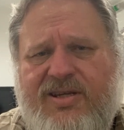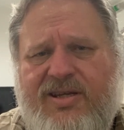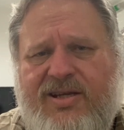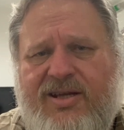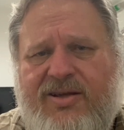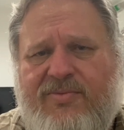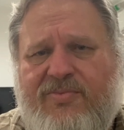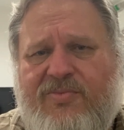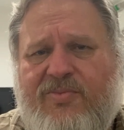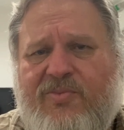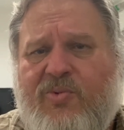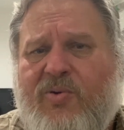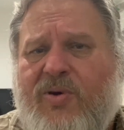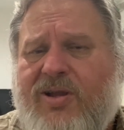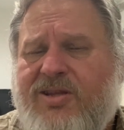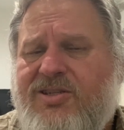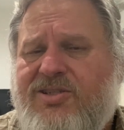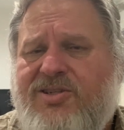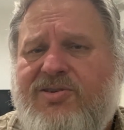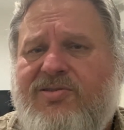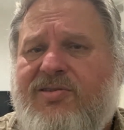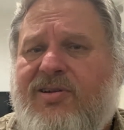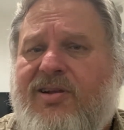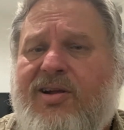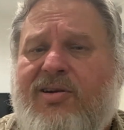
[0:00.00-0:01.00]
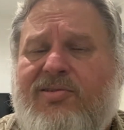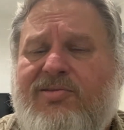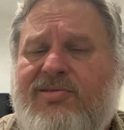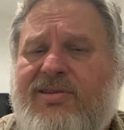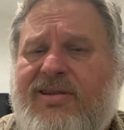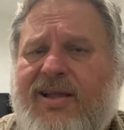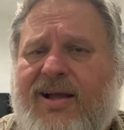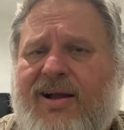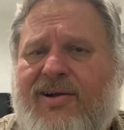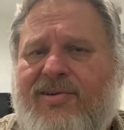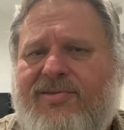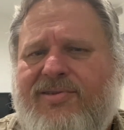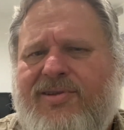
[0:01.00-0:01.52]
once you go
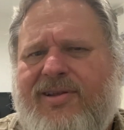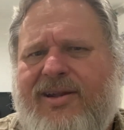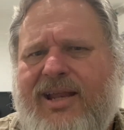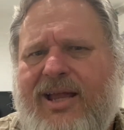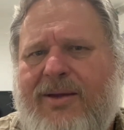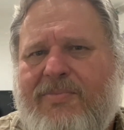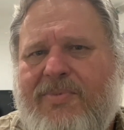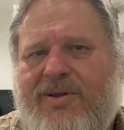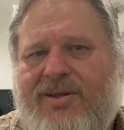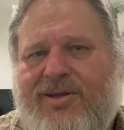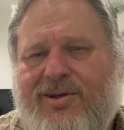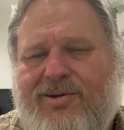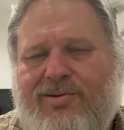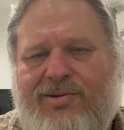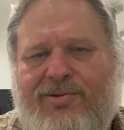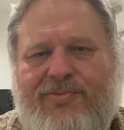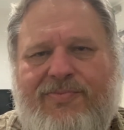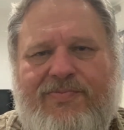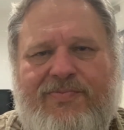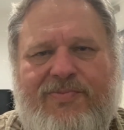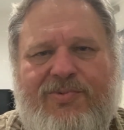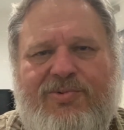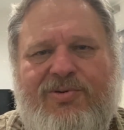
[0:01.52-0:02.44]
down the rabbit hole